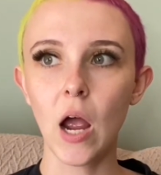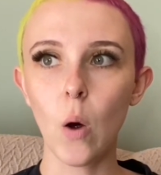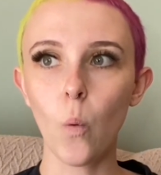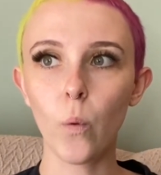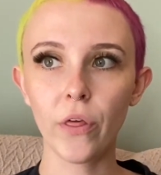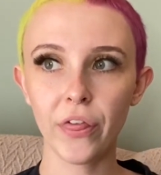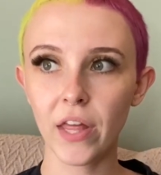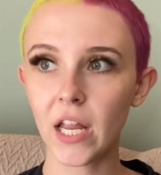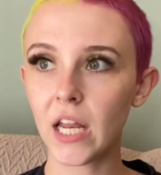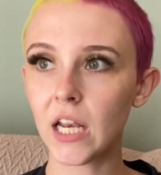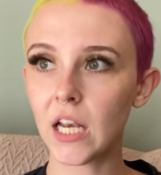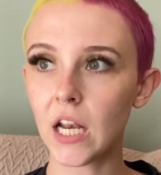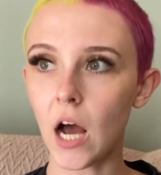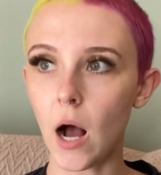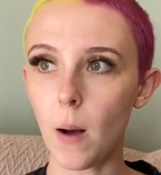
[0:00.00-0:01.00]

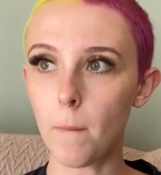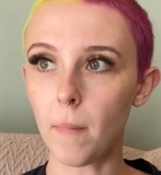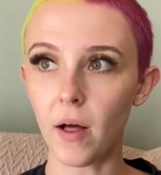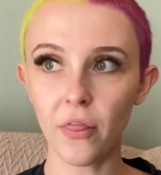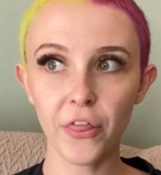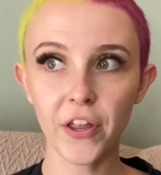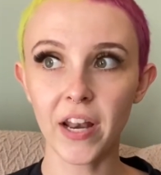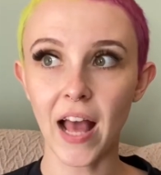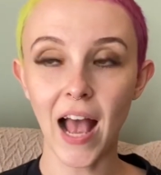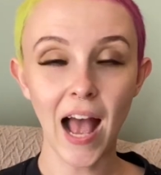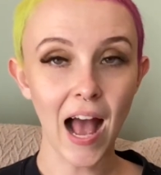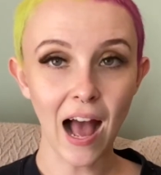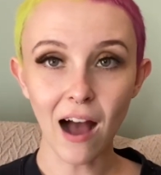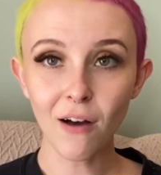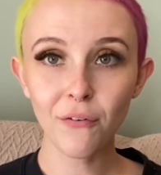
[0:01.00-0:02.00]
within a month and a
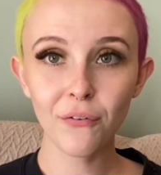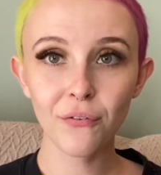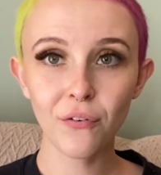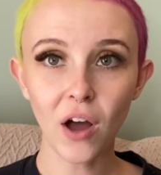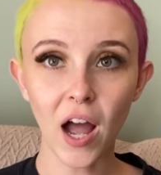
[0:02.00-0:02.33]
half,